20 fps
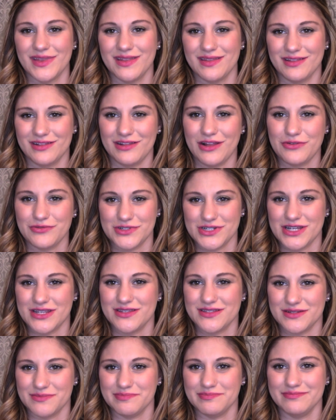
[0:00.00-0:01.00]

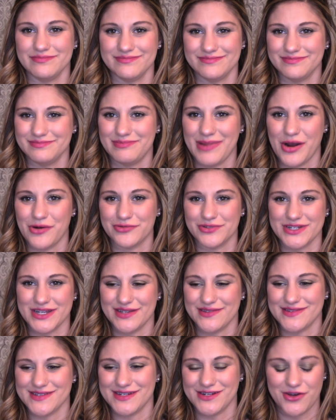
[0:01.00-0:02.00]
lotions and
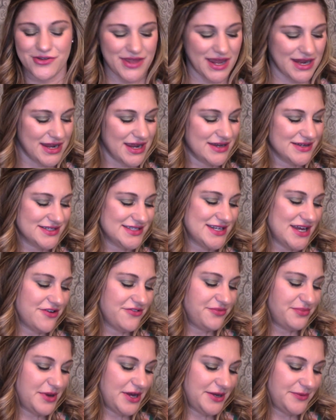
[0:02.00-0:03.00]
potions and all that kind of
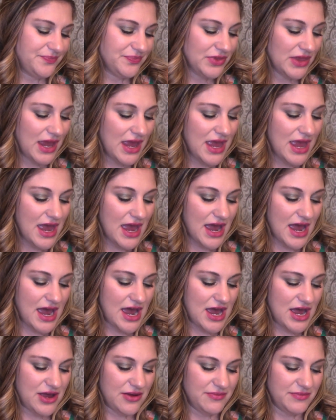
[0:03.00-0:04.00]
stuff. But
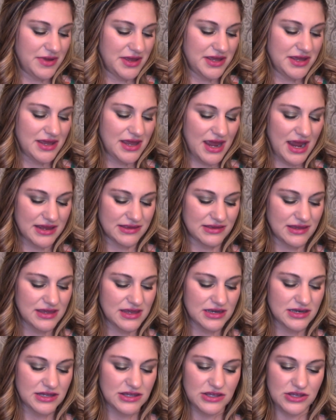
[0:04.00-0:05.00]
I
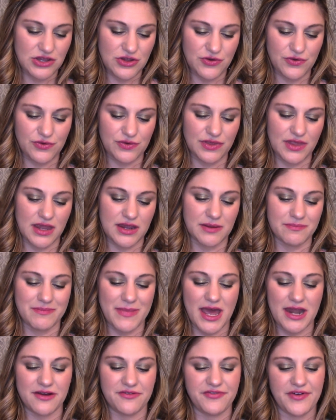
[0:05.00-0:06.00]
did use like a
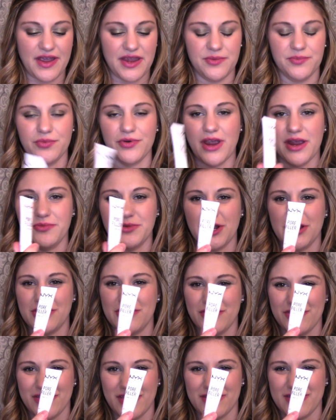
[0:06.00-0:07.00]
mattifying primer. I
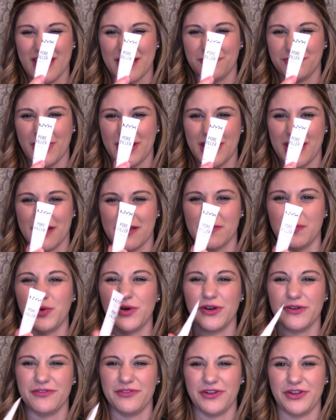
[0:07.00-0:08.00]
use this NYX
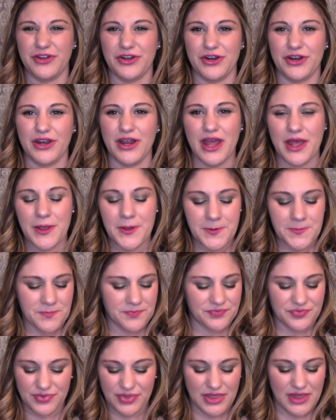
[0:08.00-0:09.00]
pore filler.
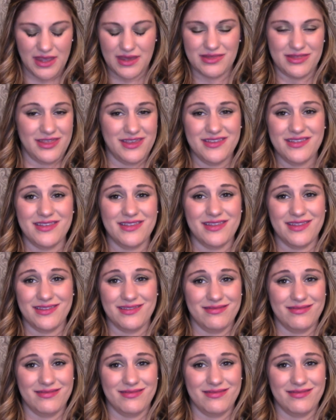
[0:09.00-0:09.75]
This,